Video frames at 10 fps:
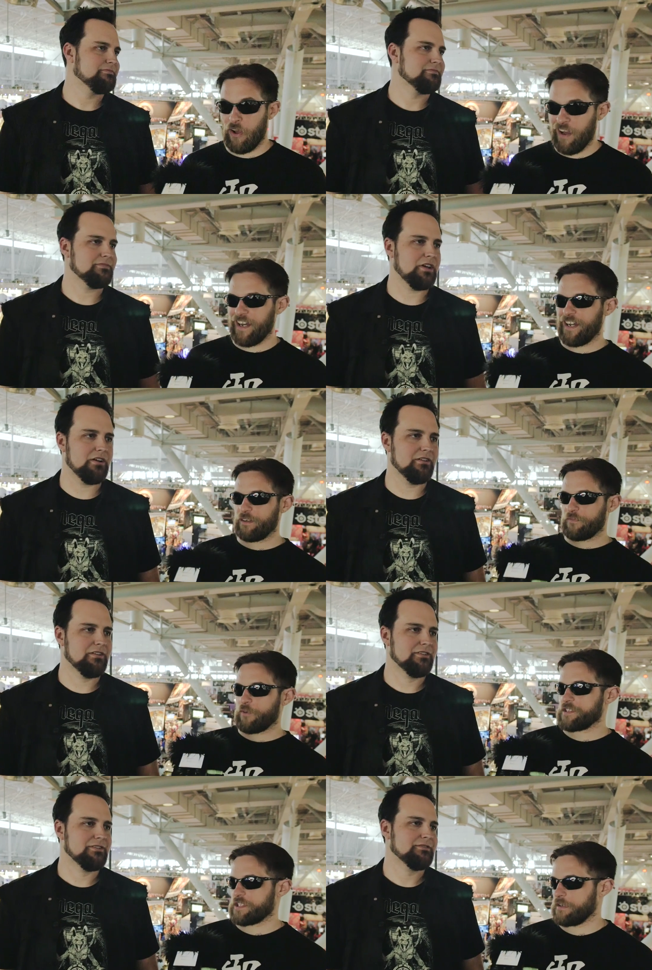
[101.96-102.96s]
Speaker 1: of
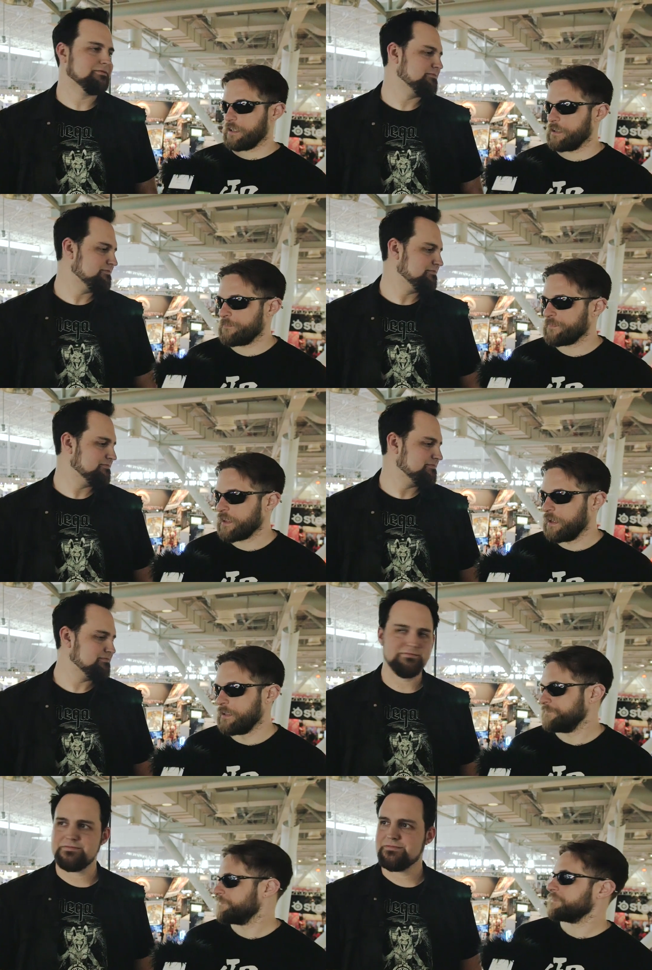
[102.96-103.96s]
course they're here.
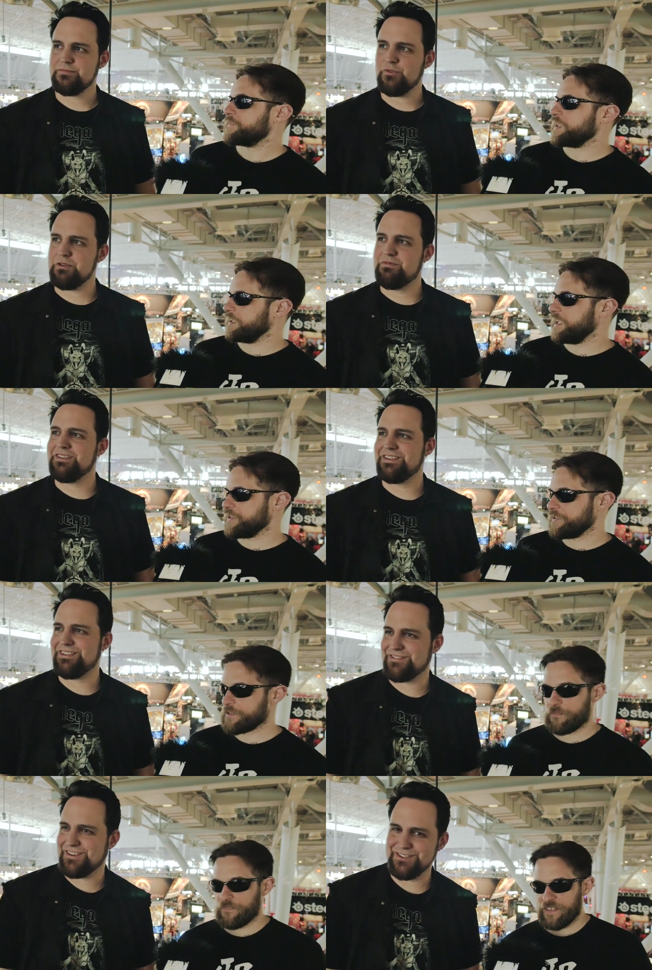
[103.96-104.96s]
It's League of Legends.
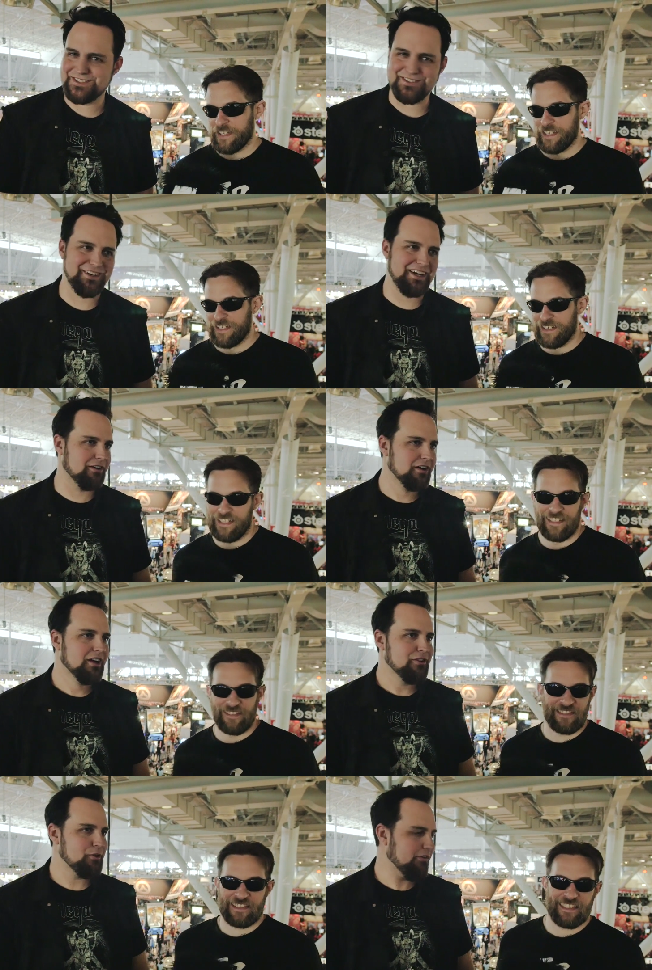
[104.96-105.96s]
of
Speaker 2: course they're here.
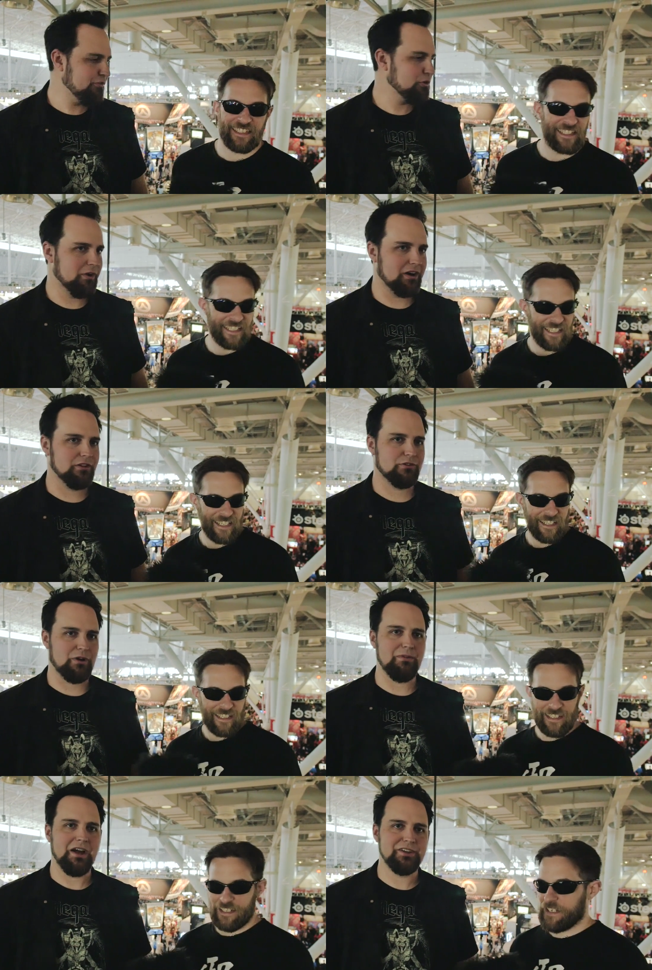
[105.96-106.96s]
They're everywhere. Look
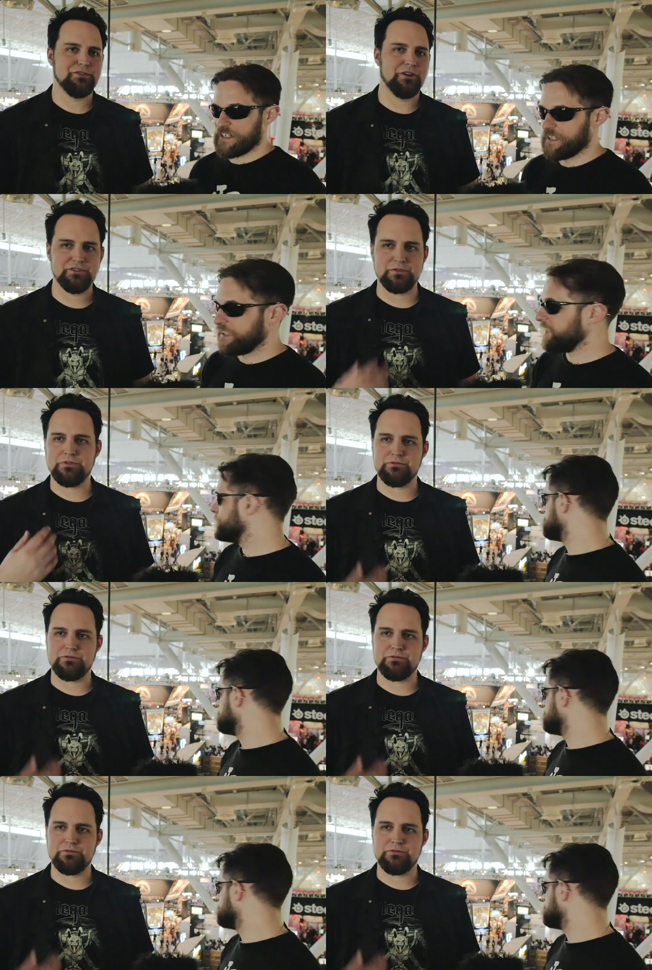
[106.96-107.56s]
right behind you. Go some